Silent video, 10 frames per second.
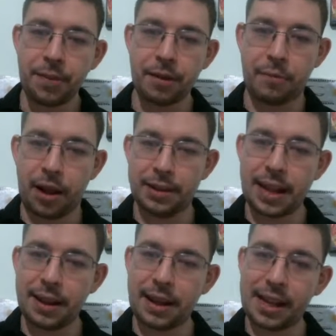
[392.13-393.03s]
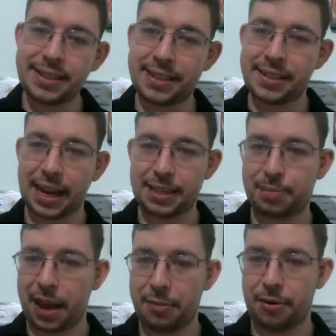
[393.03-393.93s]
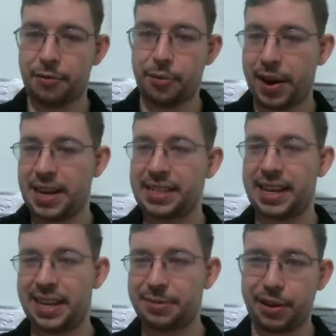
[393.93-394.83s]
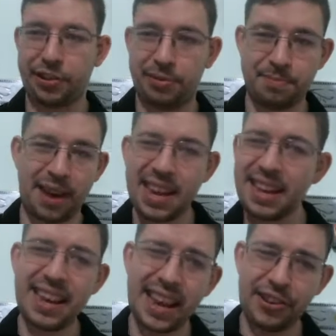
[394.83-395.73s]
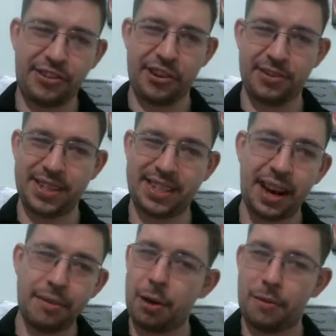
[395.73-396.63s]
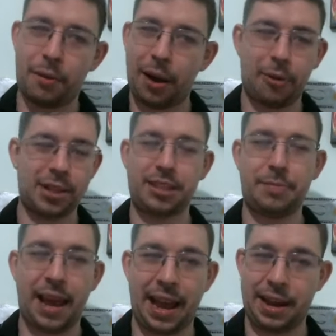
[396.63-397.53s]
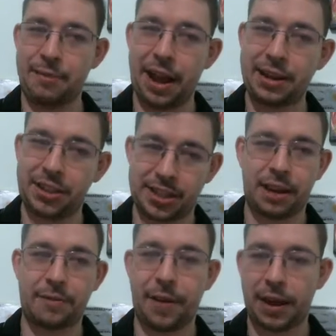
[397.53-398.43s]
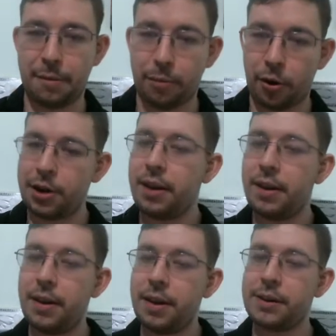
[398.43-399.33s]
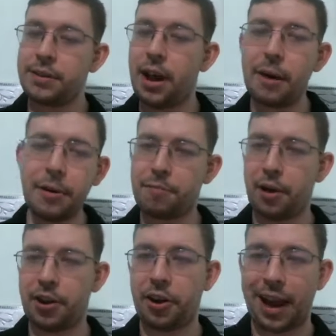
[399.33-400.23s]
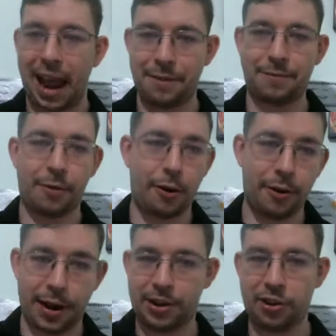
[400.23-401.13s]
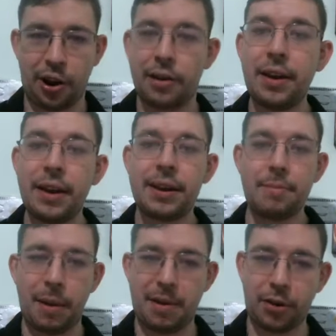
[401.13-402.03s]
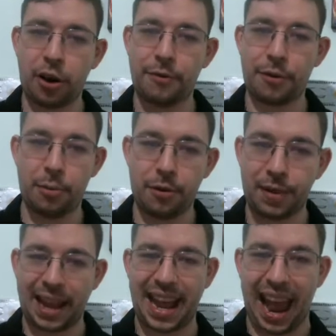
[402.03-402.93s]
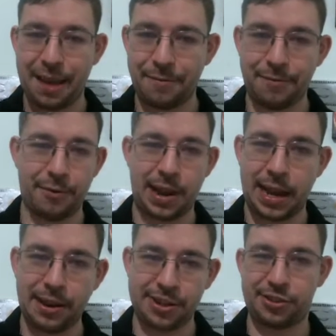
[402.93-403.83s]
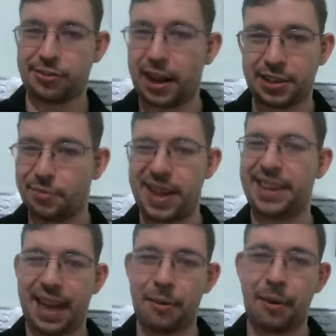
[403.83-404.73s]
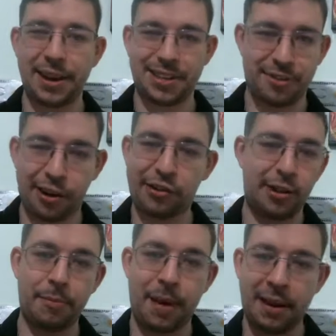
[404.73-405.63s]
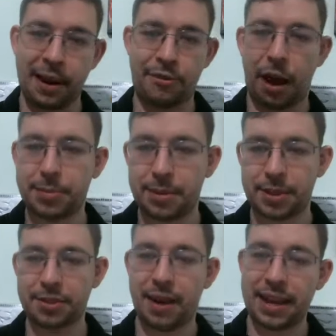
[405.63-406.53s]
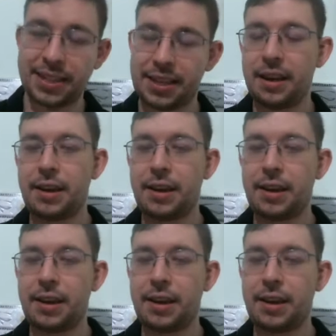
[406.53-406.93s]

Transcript: Well, Carlsen decides to play the move queen e6, which I think king e2 is kind of a move white wants to play anyway, just to defend the pawn. So I would have probably gone a4 and, you know, maybe even gone for a move like a3 and just tried to weaken that white structure a little bit and grab some squares.